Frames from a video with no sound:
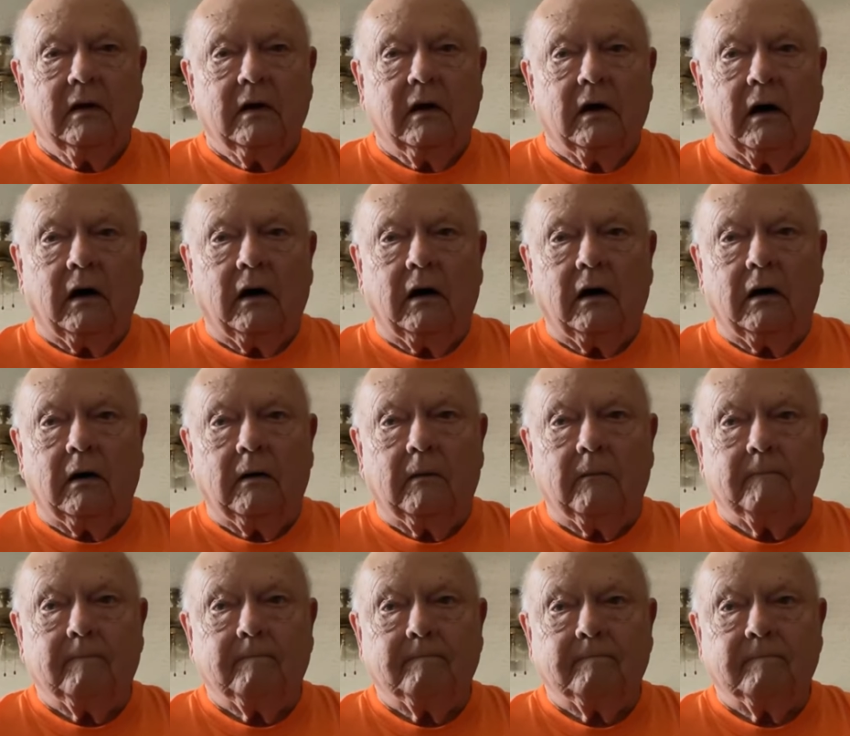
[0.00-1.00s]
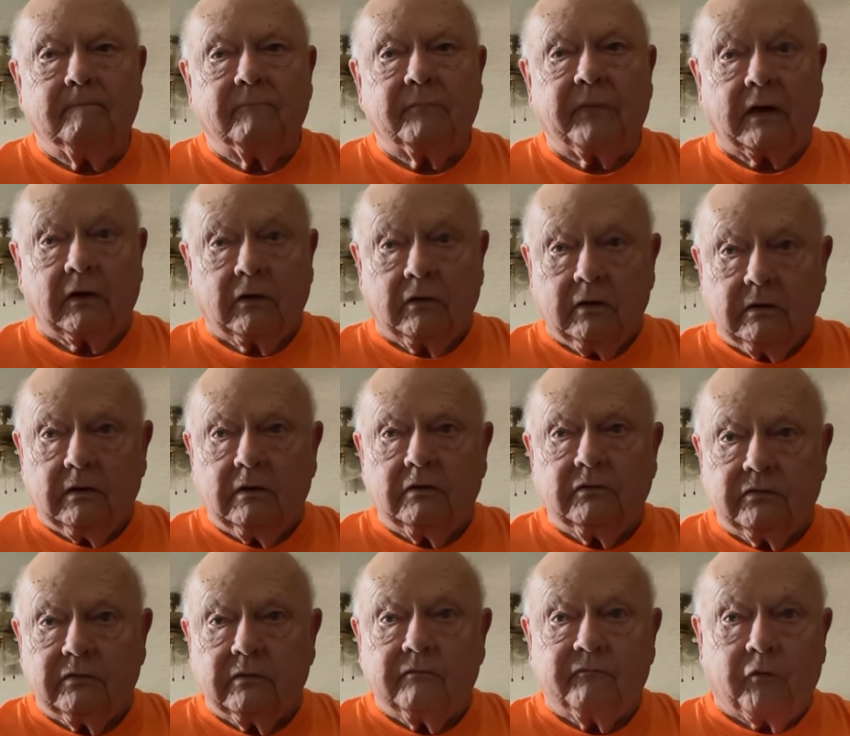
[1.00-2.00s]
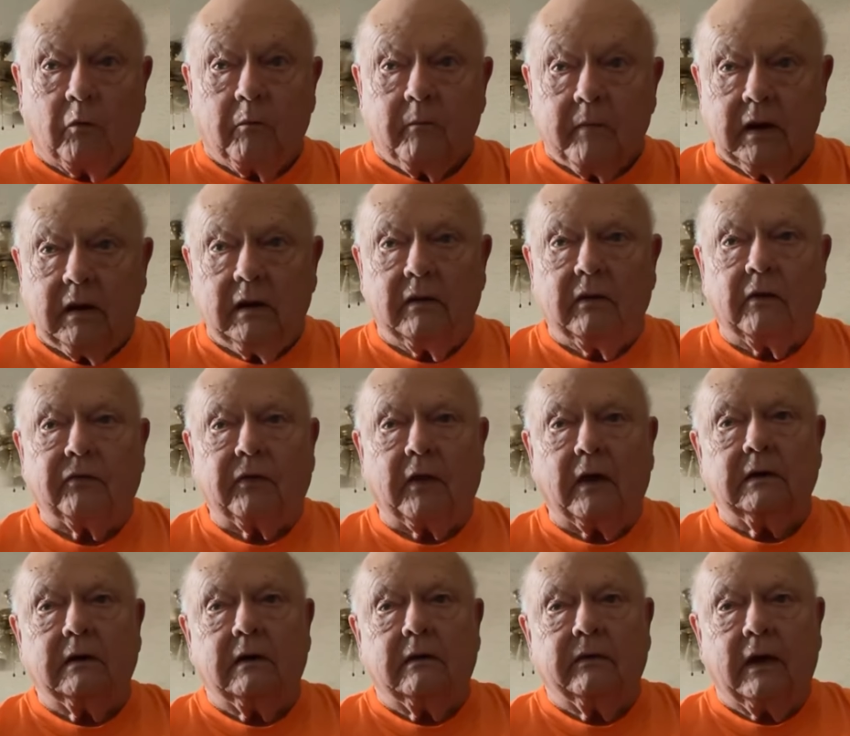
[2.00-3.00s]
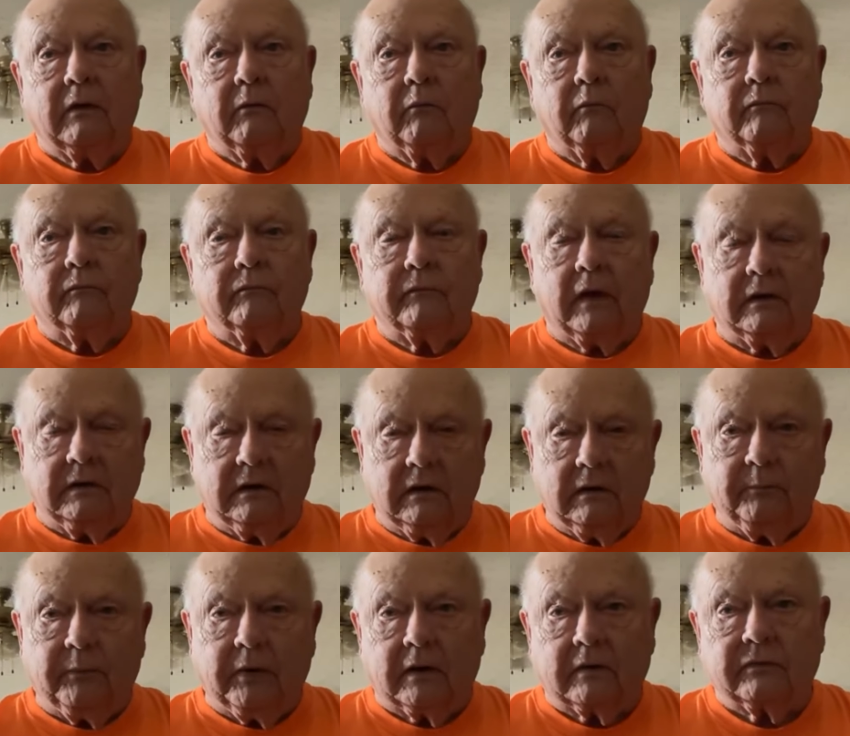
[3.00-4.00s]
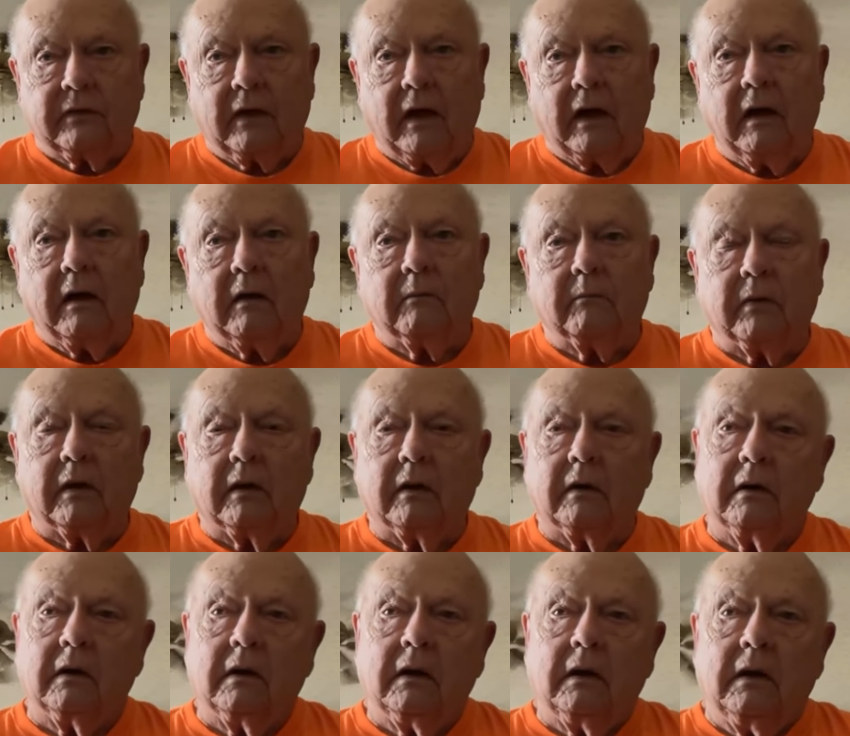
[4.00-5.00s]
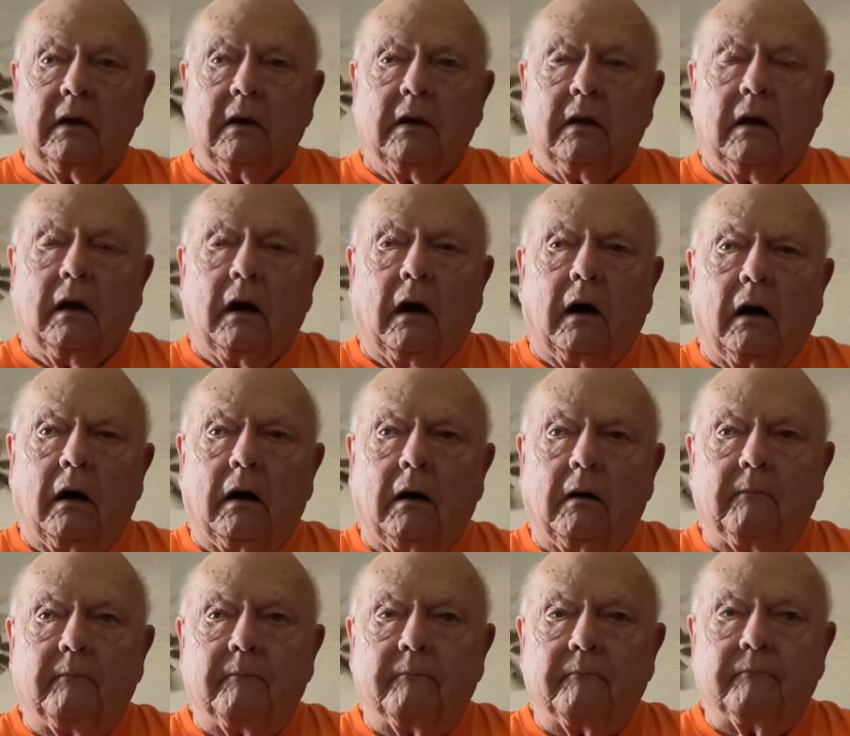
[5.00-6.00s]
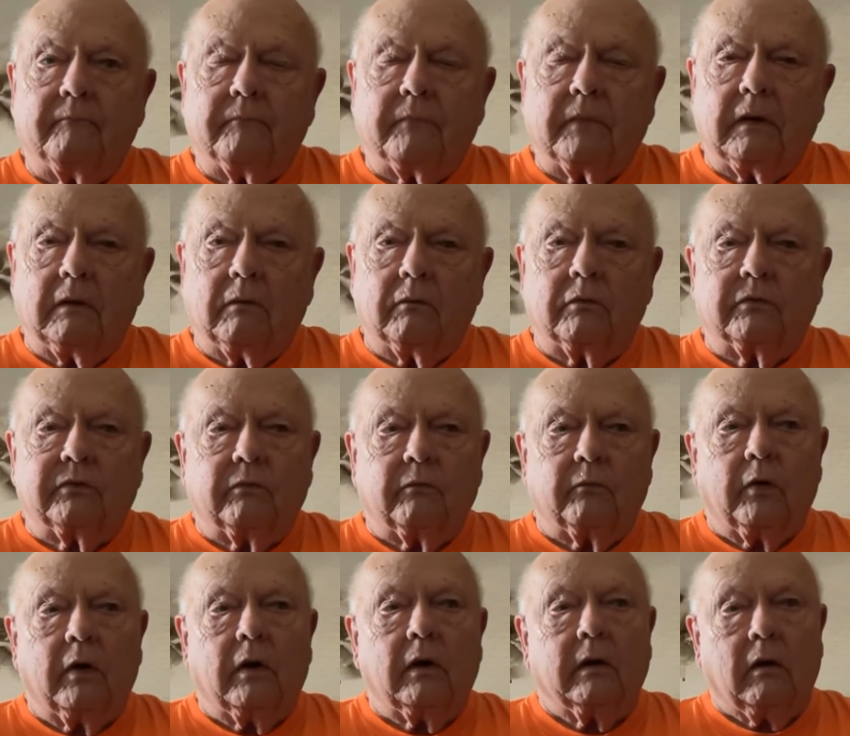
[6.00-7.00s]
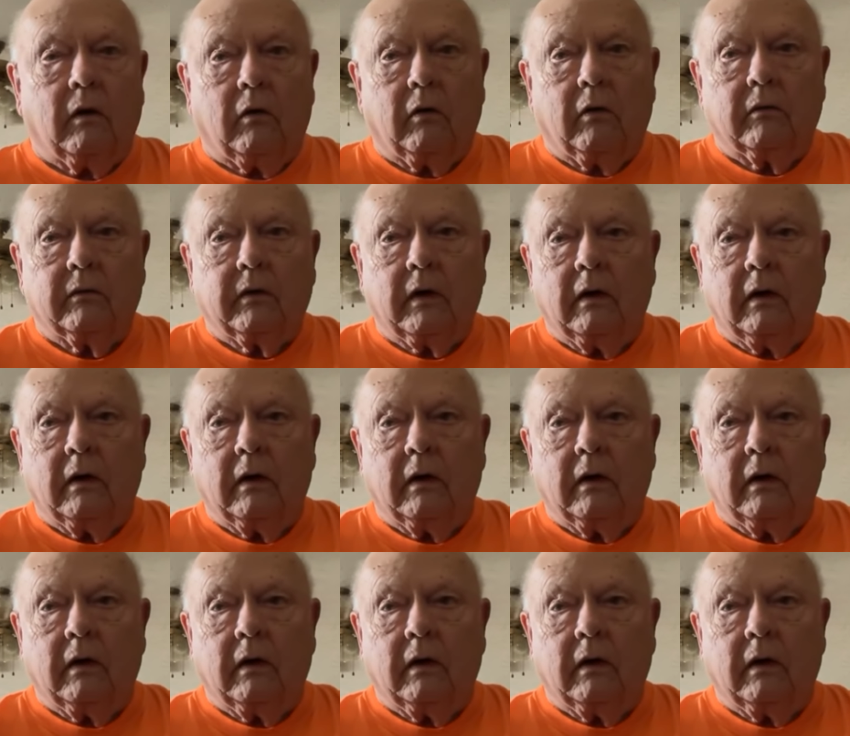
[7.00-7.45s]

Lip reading: Um, thank goodness for me that they did pick that, but um, it was really hard.